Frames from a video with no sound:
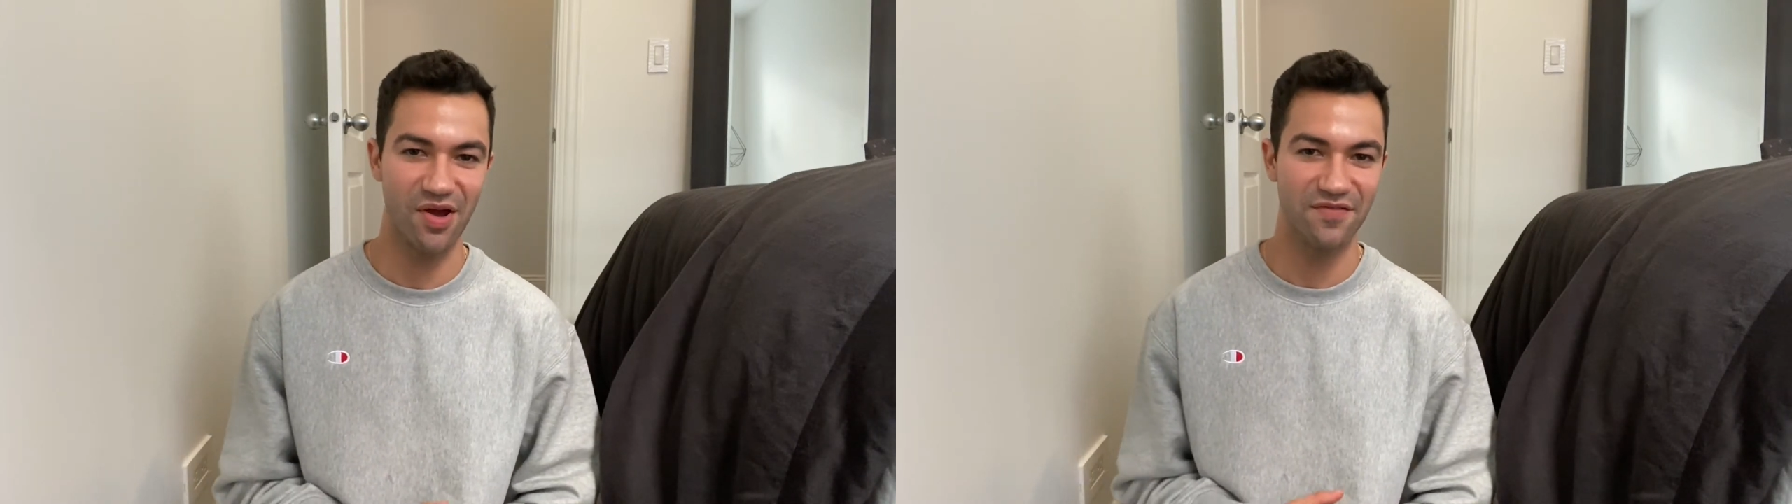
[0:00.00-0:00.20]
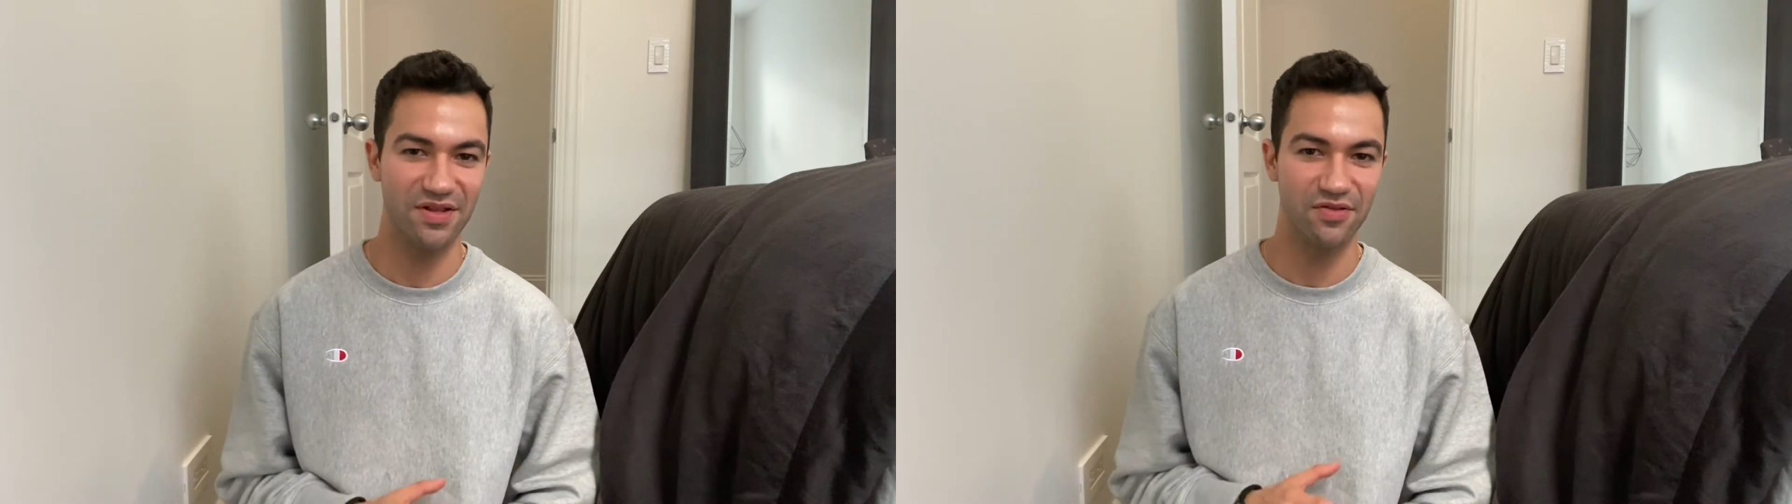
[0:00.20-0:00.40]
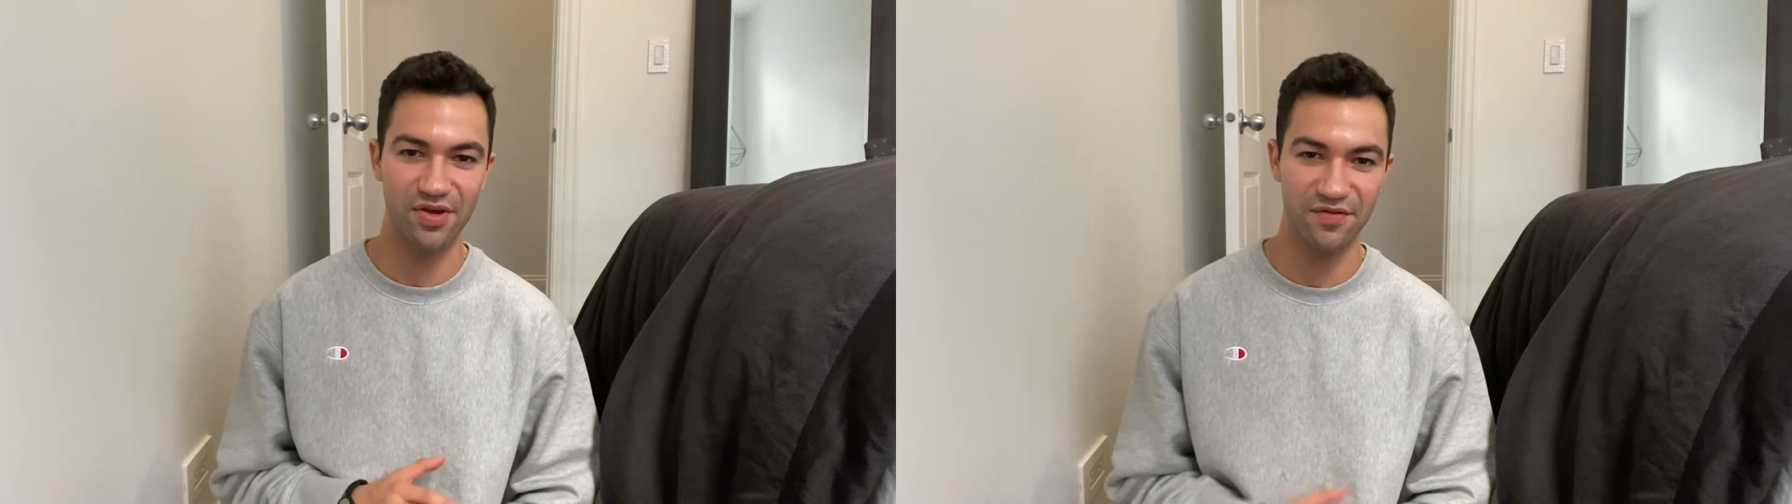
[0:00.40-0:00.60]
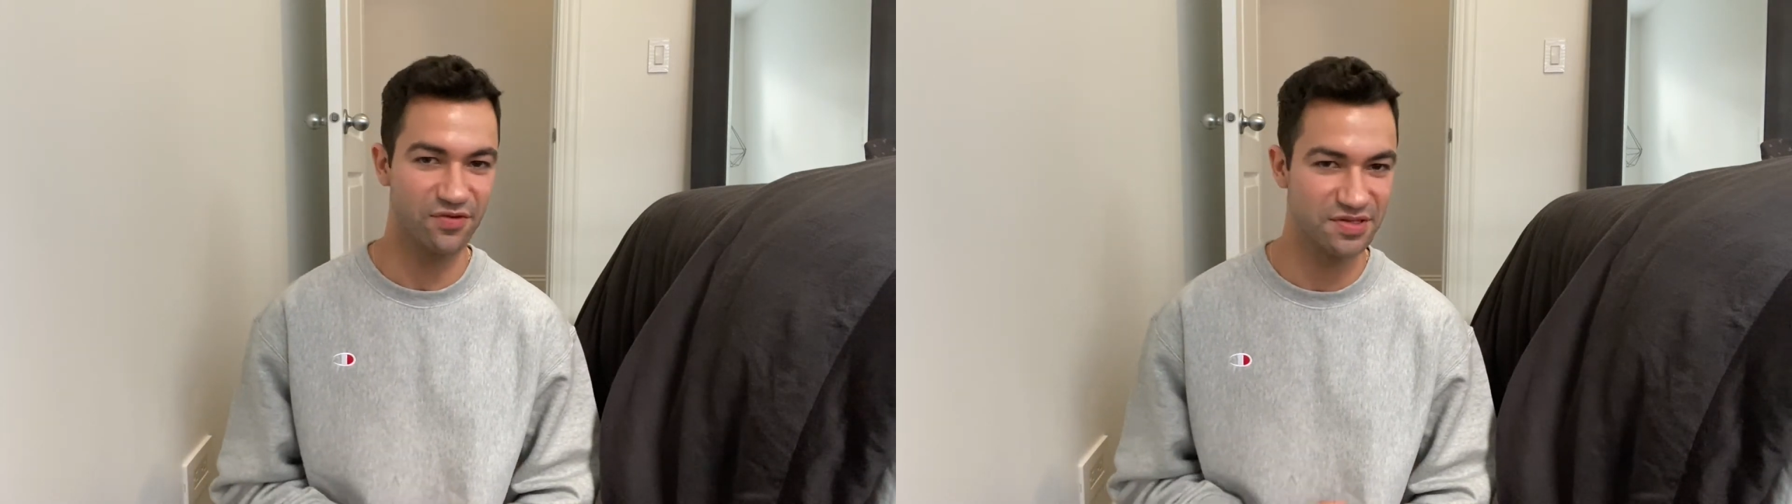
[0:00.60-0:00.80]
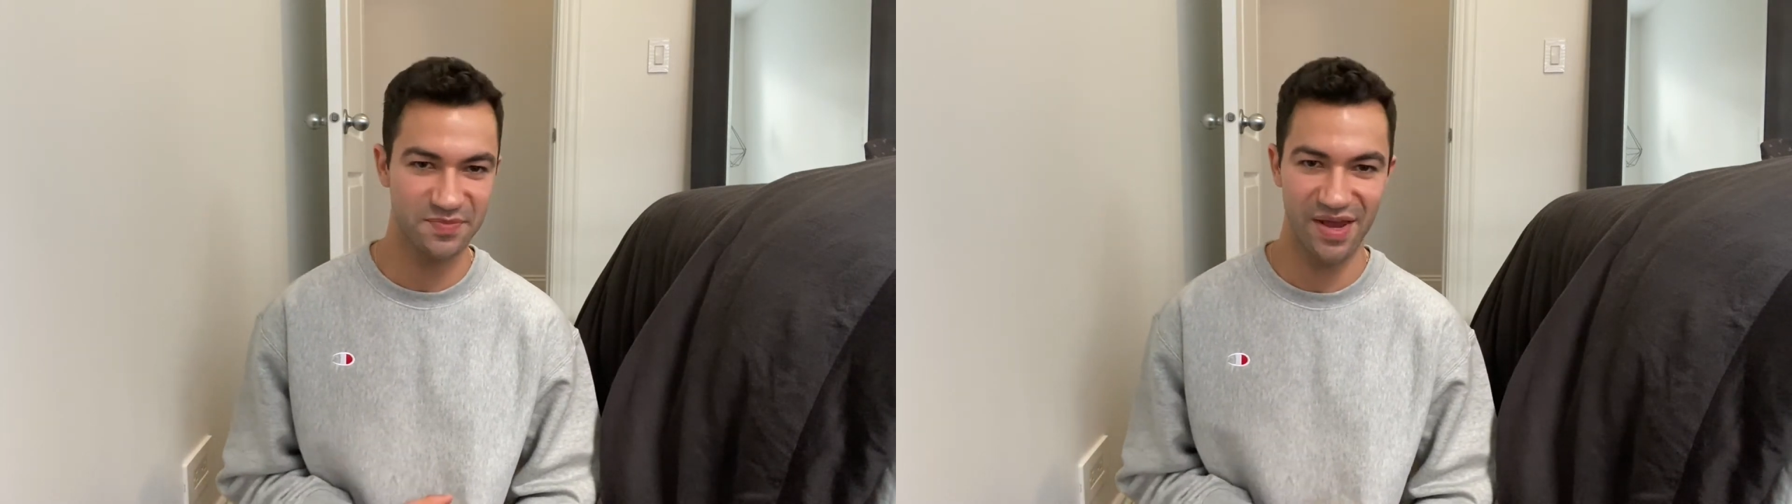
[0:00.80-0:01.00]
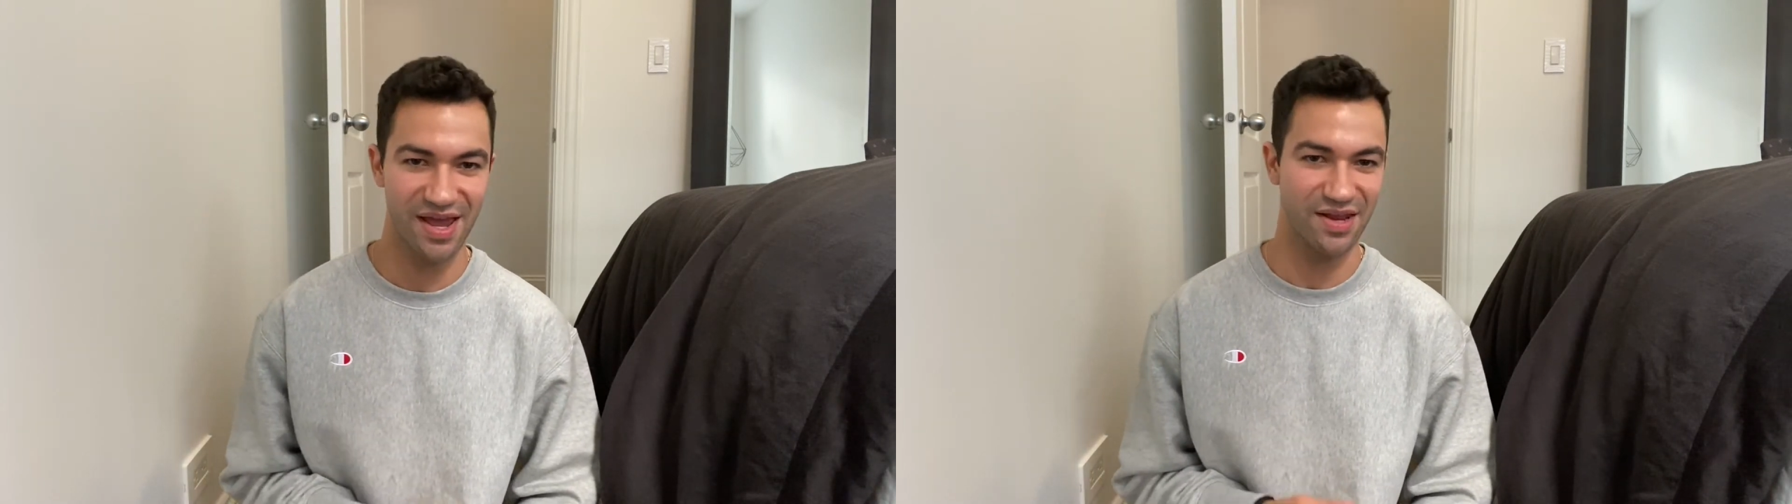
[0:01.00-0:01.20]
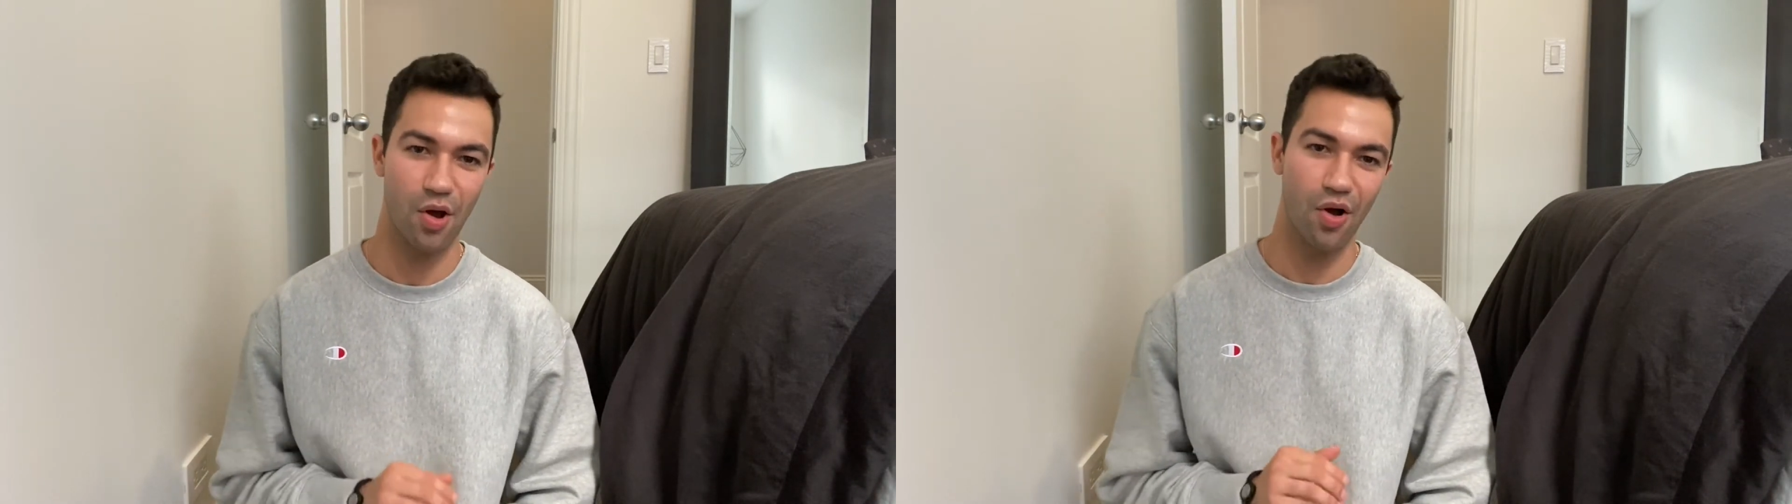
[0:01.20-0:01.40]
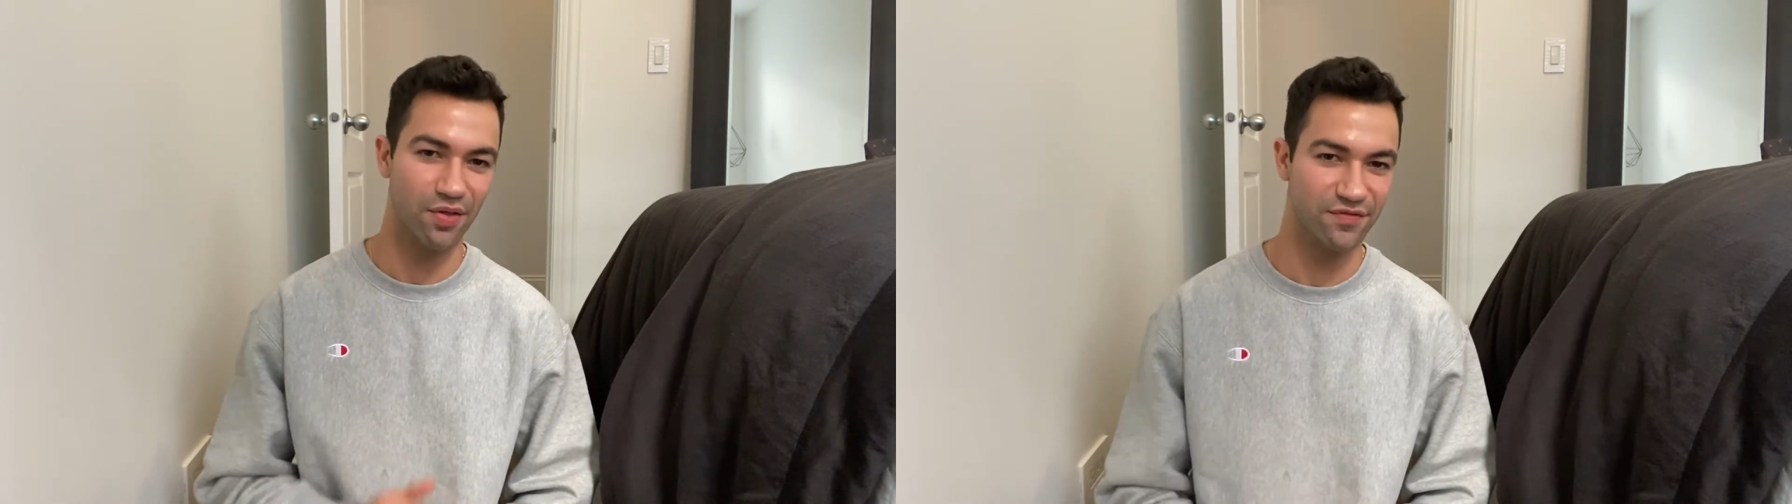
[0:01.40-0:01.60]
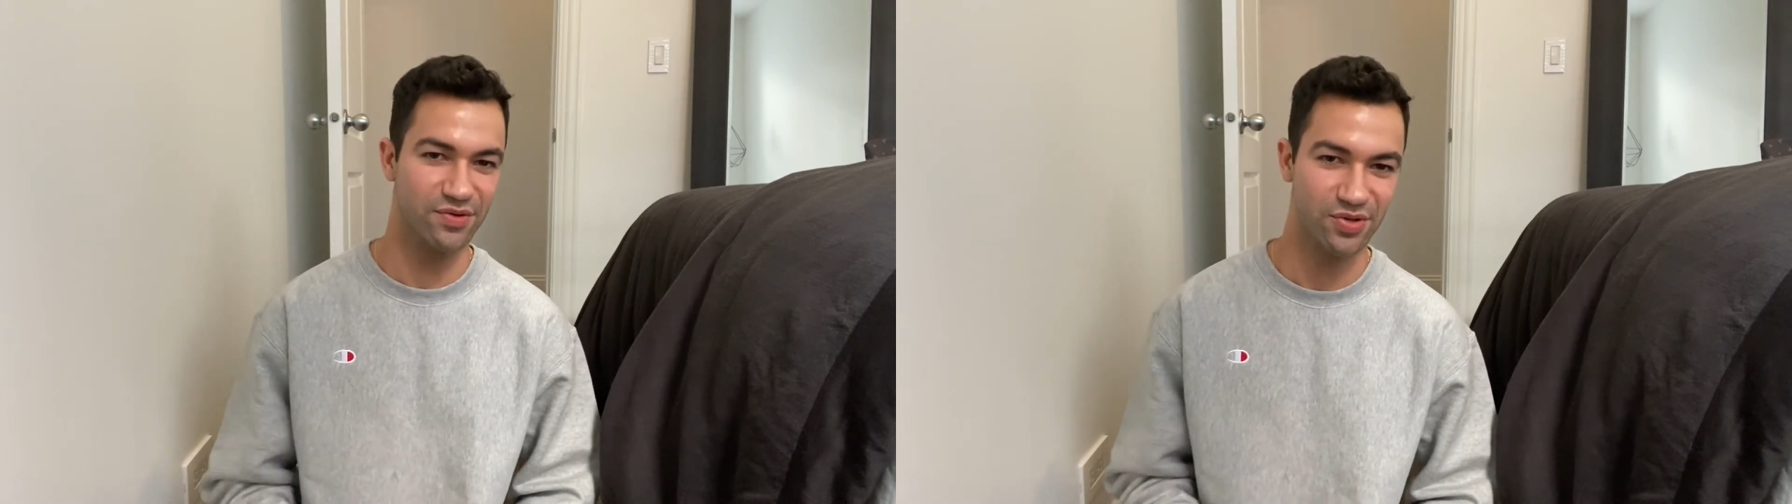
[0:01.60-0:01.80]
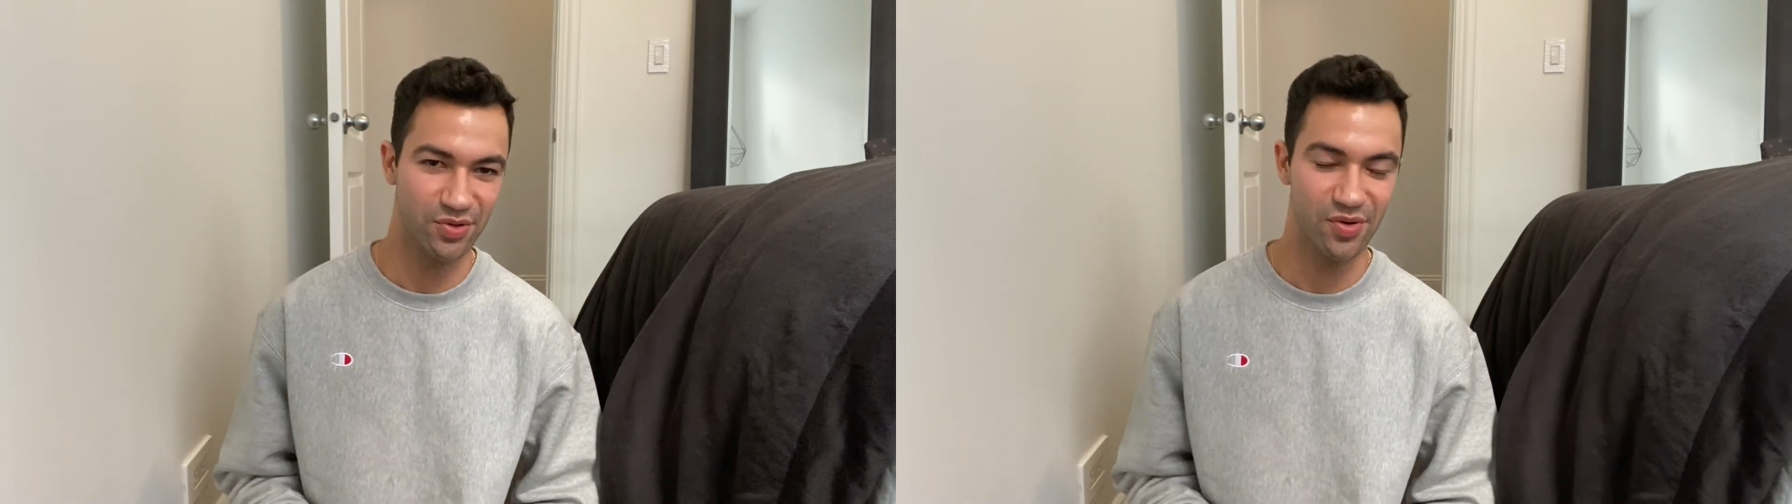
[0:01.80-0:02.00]
I've been looking for this bag and all of the
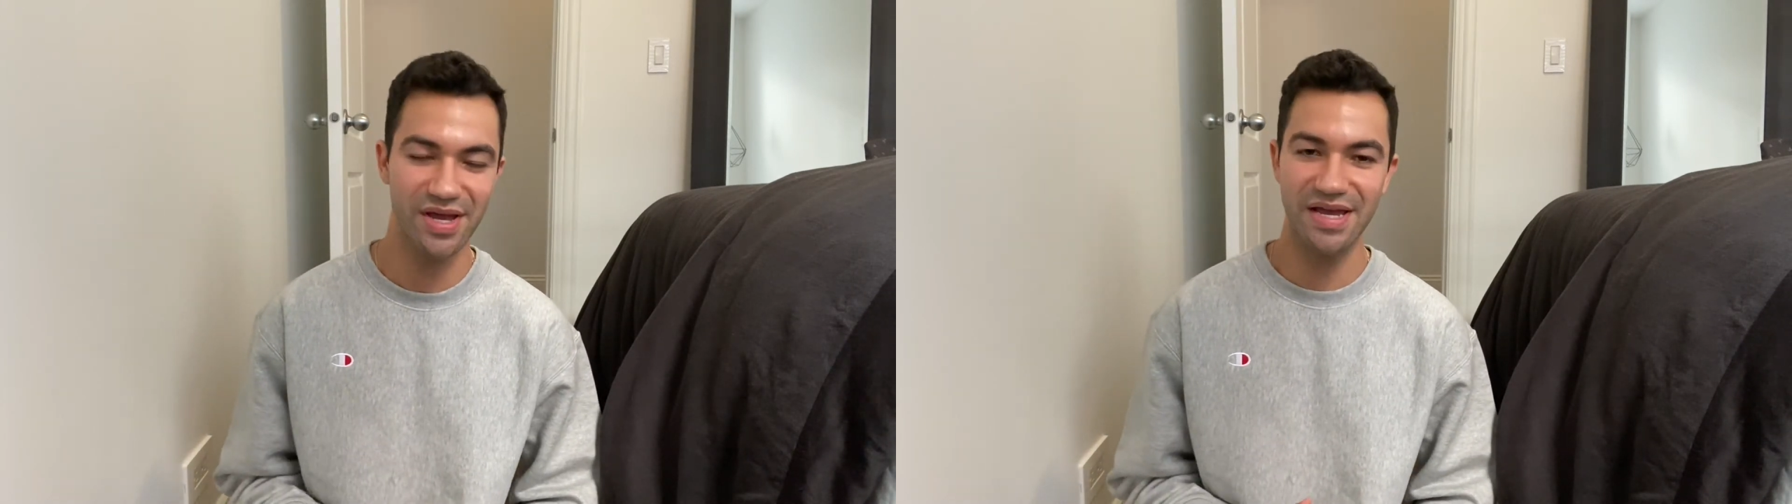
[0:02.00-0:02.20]
new